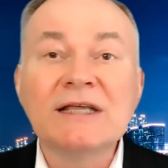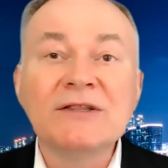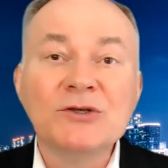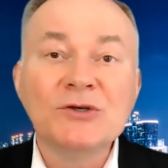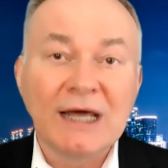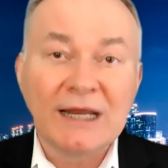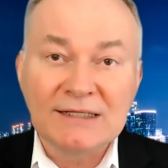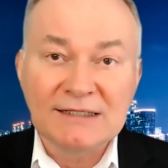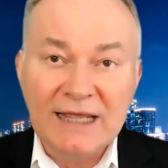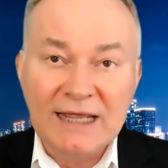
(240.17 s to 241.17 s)
in the
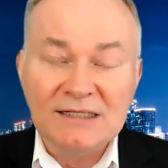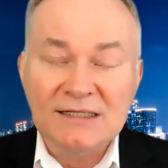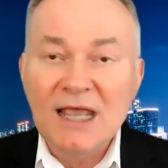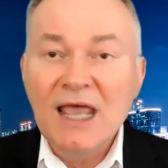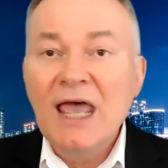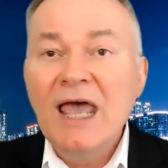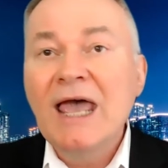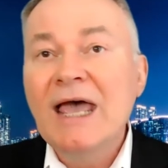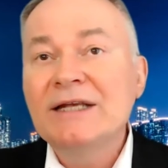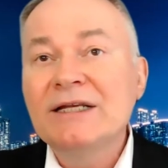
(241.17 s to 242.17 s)
United States,
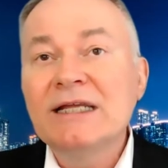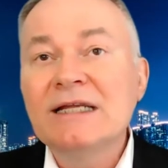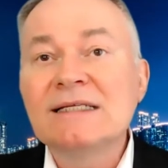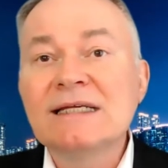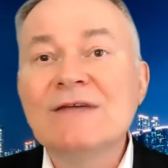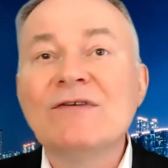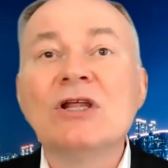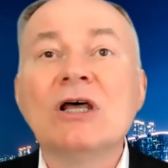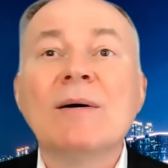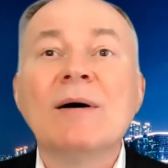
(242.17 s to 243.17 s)
and it is
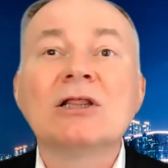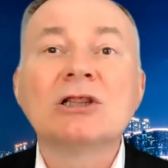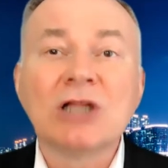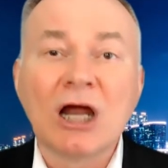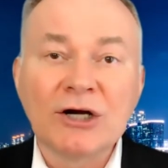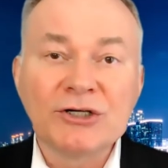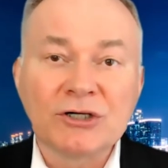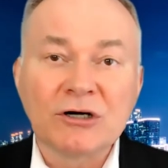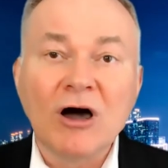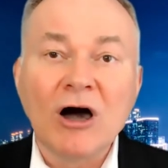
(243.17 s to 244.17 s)
even
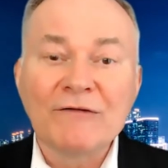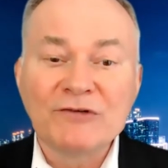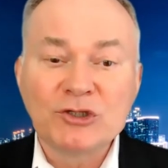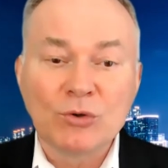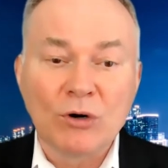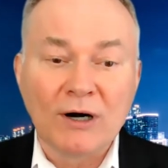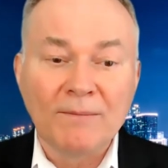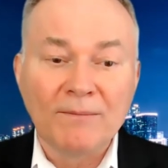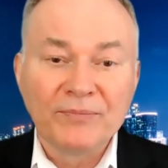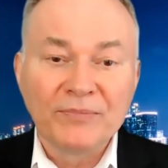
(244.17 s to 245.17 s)
larger offshore.
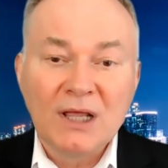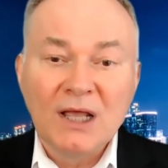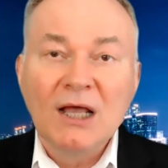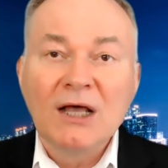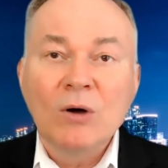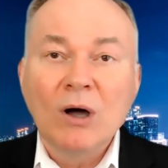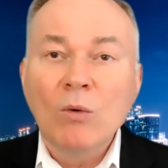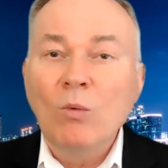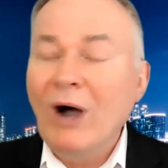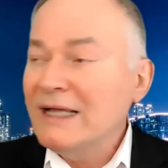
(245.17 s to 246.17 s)
Uh,
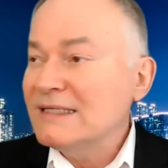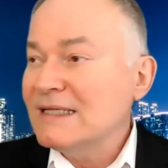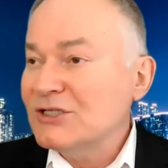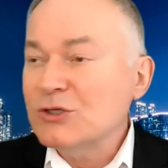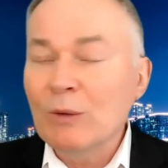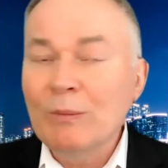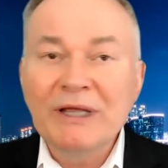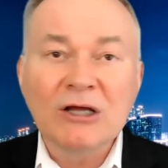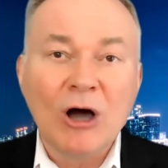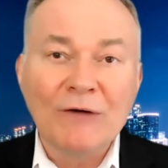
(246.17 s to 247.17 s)
why is it so
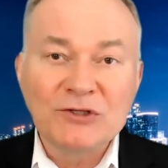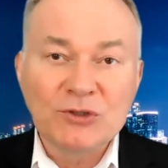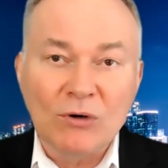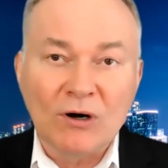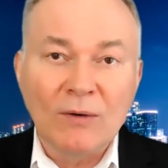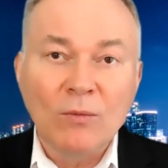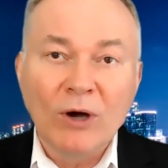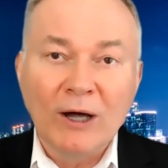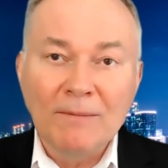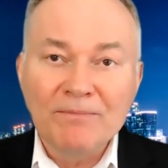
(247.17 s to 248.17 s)
big offshore?
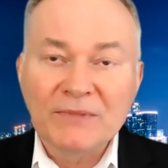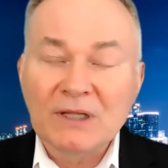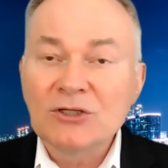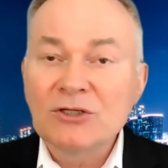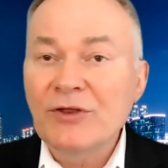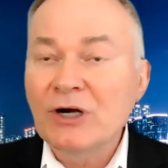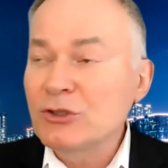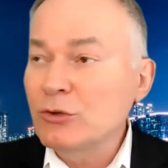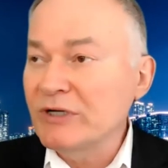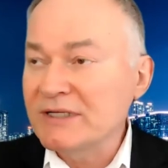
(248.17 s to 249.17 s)
Well, there are
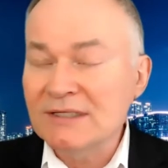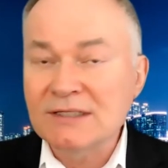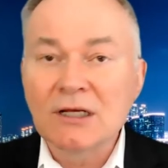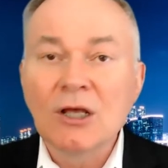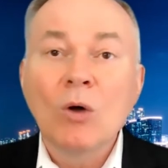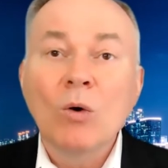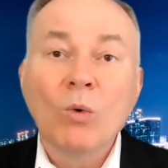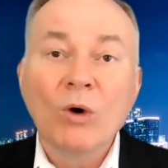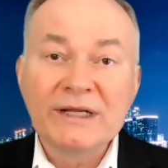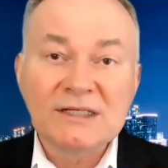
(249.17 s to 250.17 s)
two reasons.
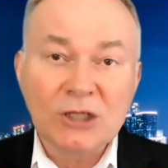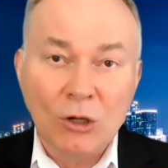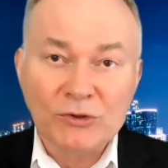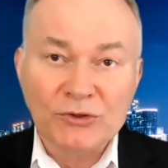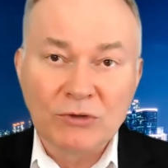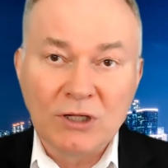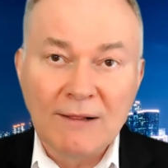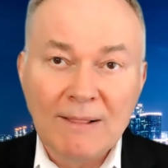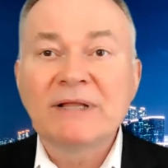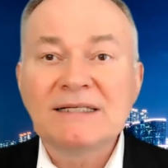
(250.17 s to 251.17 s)
One is
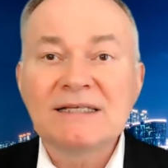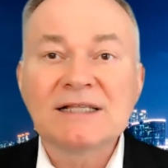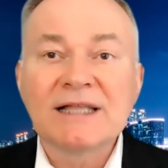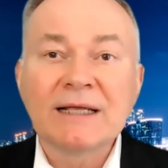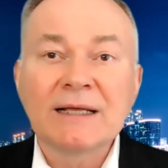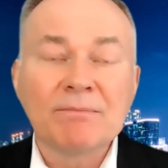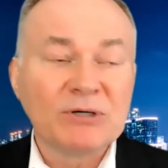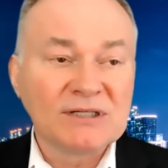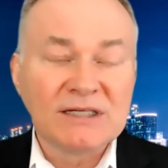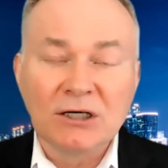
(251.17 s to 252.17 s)
cultural. Places like
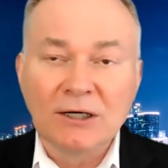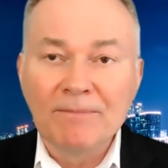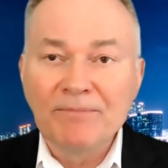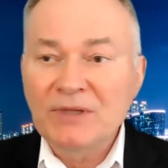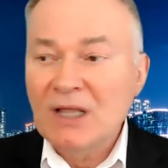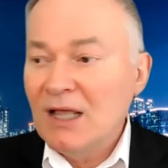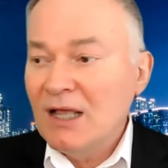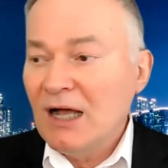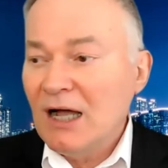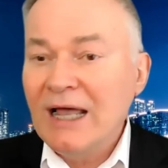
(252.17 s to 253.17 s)
Brazil
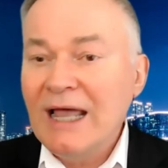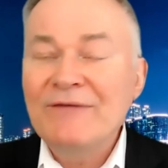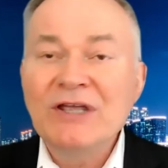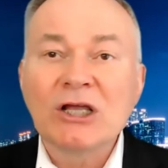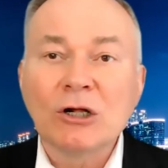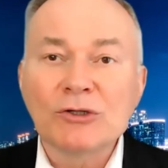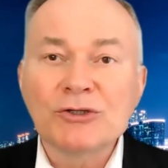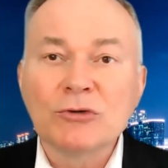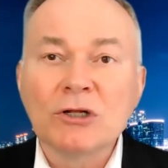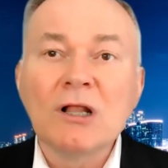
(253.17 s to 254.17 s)
uh, have a
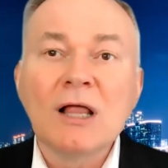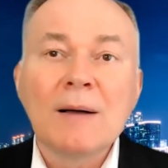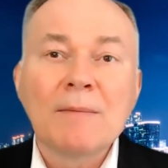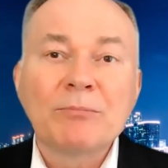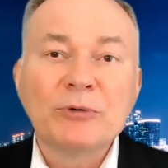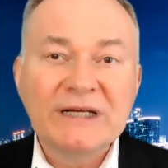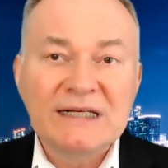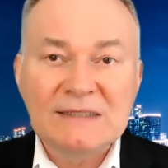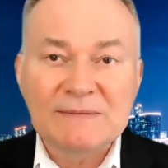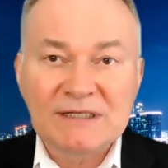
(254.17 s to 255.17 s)
cultural
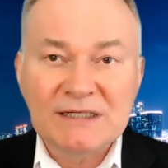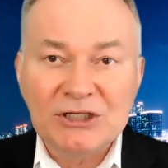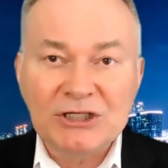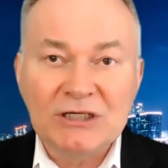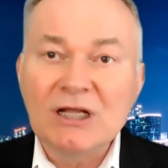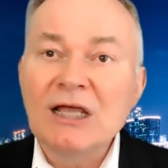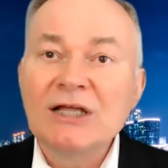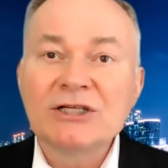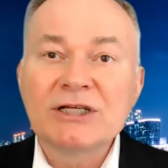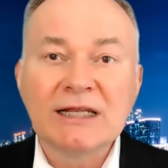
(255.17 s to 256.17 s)
predisposition
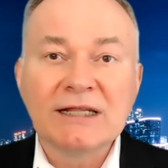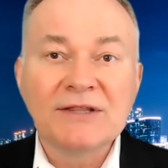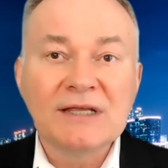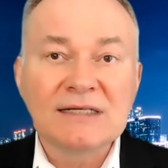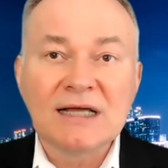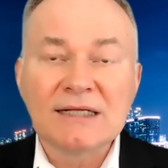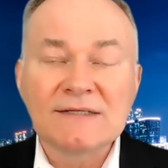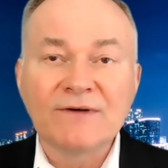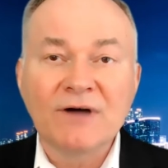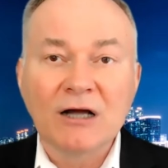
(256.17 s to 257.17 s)
to getting these kinds
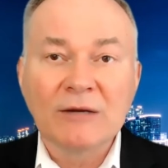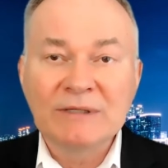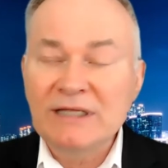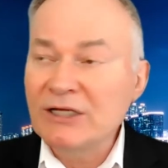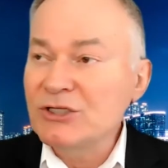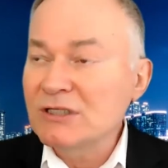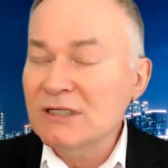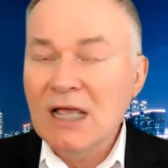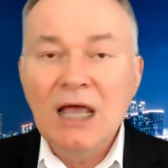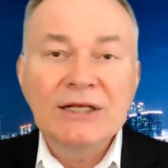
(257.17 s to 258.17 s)
of
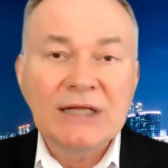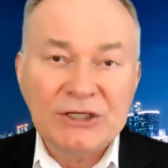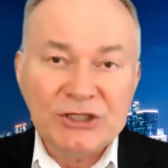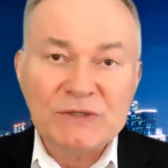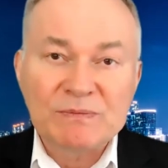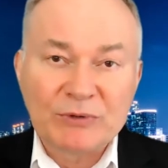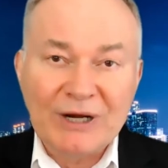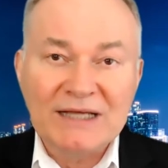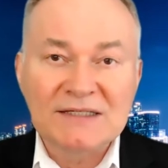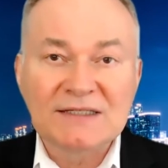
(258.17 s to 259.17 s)
augmentations, not just
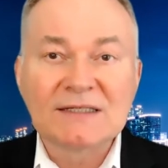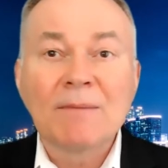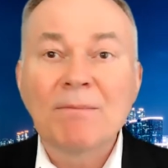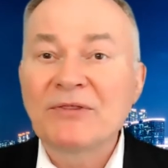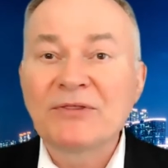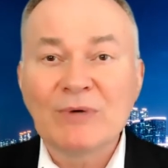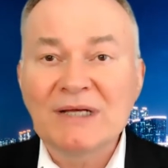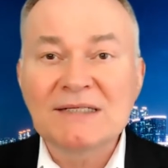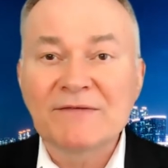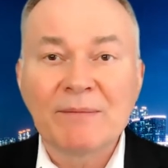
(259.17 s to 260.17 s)
breasts, but the
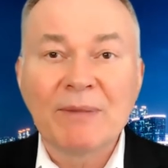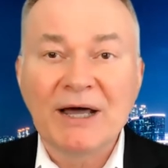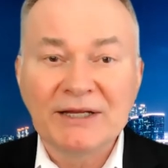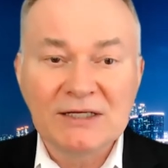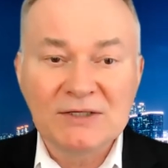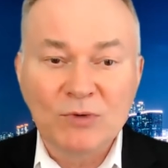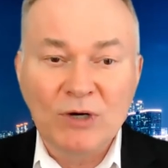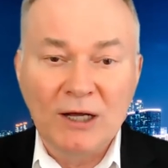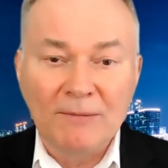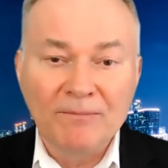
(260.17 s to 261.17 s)
rest of the body as
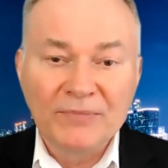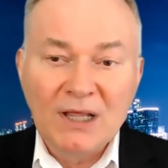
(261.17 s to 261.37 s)
well.